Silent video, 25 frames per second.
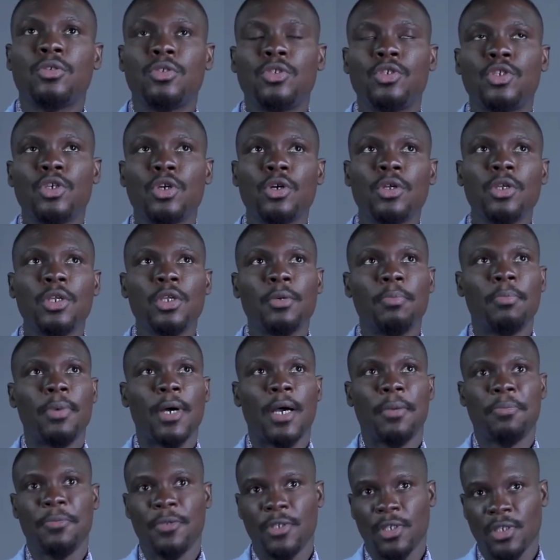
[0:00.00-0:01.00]
John the
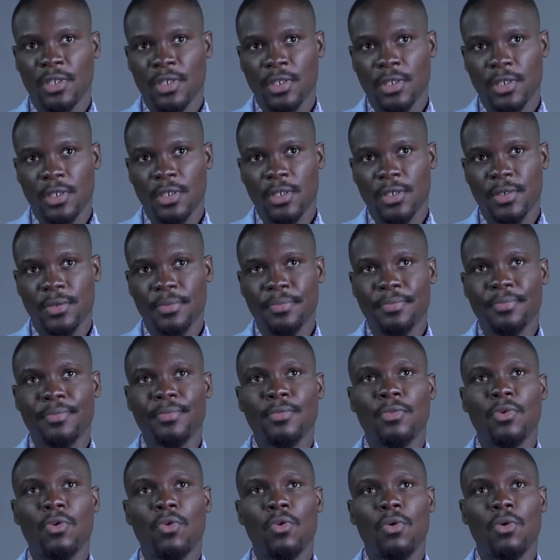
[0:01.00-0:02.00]
Baptist
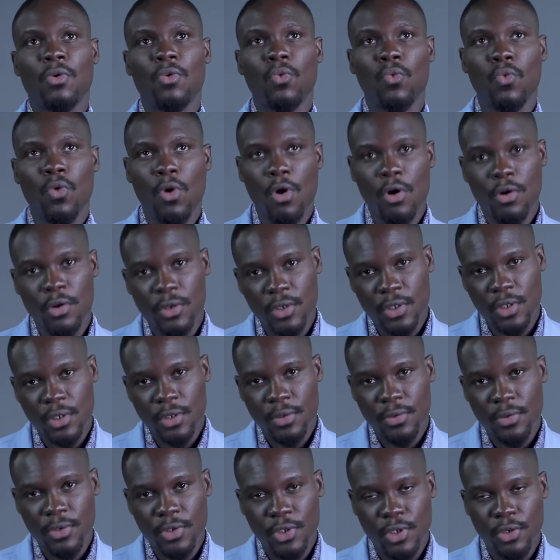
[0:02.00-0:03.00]

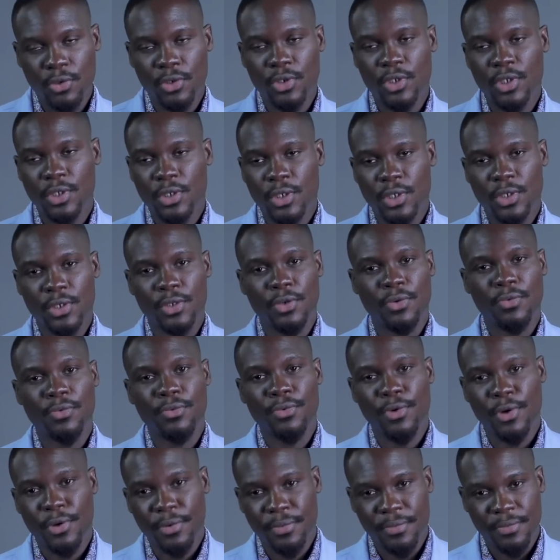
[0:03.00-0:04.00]
walked so Jesus could
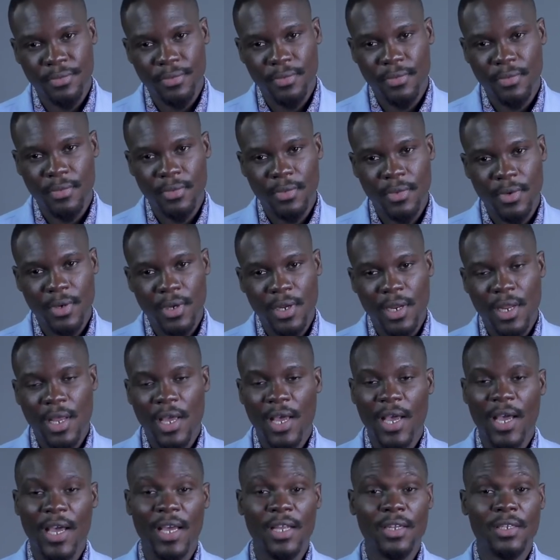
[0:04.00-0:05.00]
run,
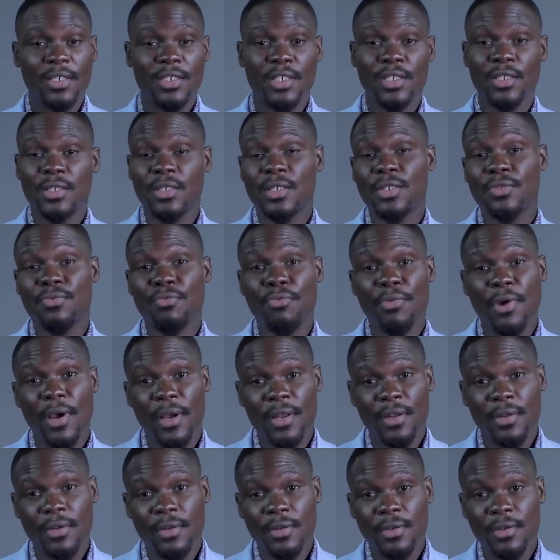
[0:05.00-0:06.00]
and Jesus
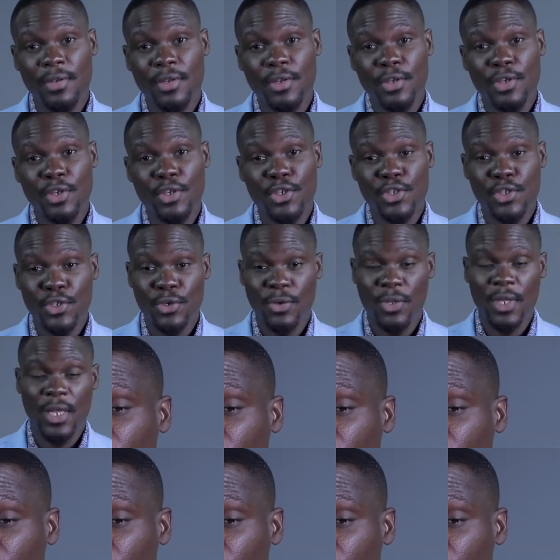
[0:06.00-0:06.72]
ran so